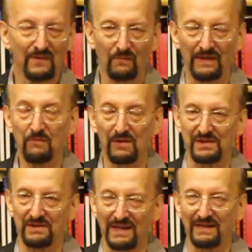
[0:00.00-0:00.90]
well, he
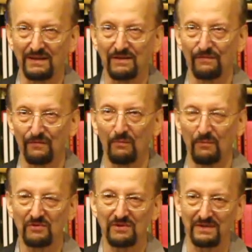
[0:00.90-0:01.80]
was intending to do 4
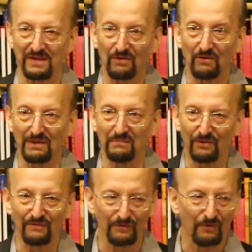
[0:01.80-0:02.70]
books because he called it
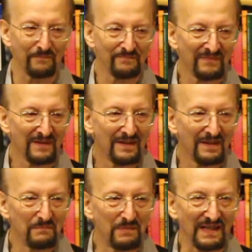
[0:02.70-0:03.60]
book 4,
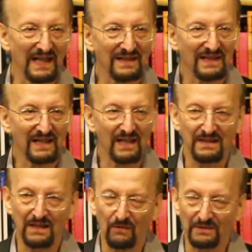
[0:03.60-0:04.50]
but he hadn't any
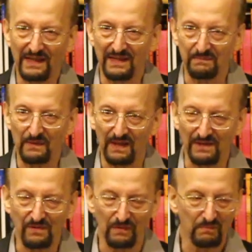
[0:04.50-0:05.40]
idea what the other
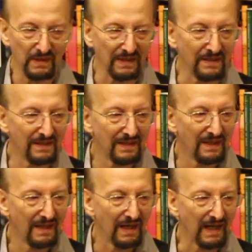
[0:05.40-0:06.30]
parts would be.
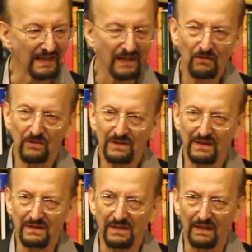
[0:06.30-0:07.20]
And he called
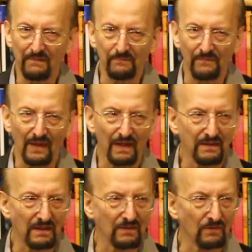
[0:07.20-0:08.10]
it, I
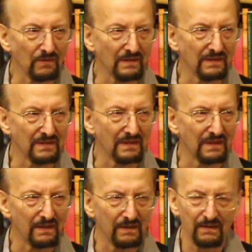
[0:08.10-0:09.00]
think he called it,
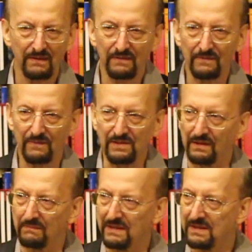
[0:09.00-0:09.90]
was
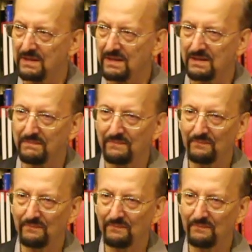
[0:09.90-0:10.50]
it mysticism?